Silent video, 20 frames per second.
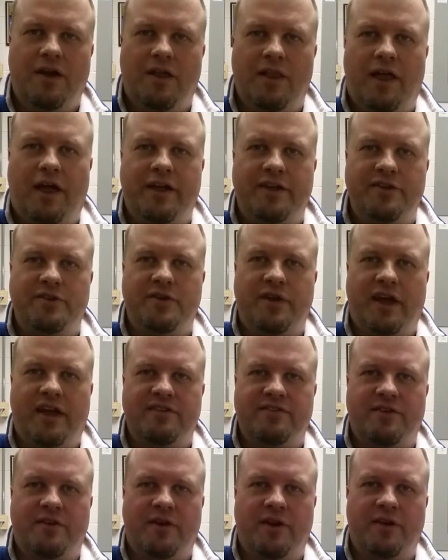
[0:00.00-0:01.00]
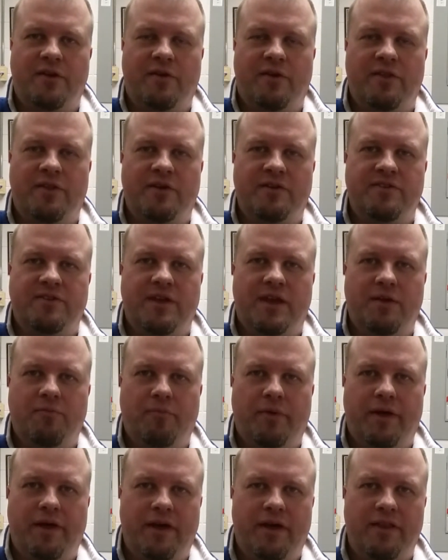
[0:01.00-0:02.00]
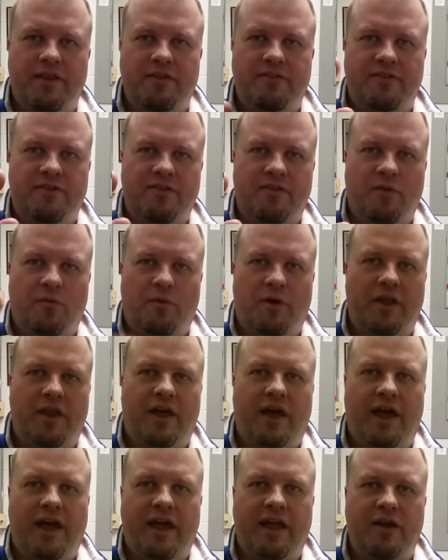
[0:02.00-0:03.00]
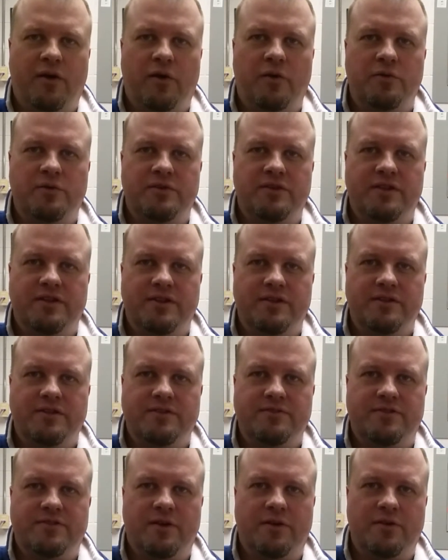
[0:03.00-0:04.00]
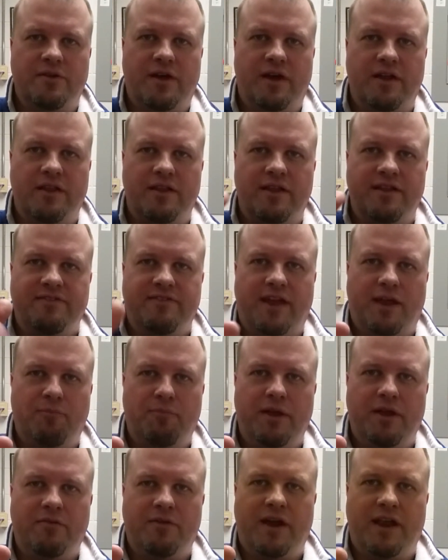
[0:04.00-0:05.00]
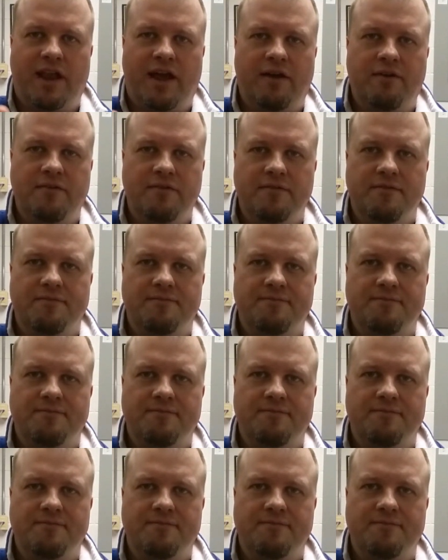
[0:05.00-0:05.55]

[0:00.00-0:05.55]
A lot of you guys already know what it looks like, but this is the one I owned. So let's take a peek right now.